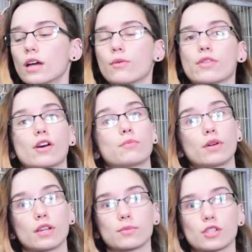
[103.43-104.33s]
without
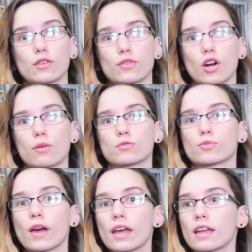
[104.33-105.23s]
putting himself in harm's
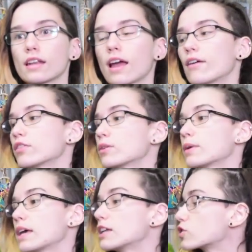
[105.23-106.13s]
way and having him
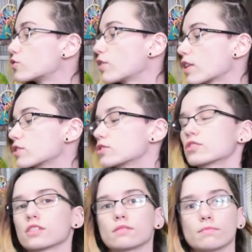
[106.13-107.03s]
hit his
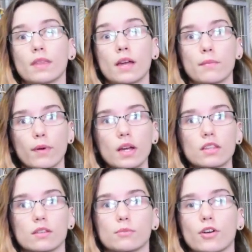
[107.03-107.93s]
feathers and
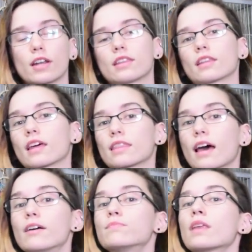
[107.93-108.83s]
break them or anything like
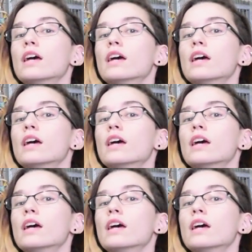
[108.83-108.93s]
that.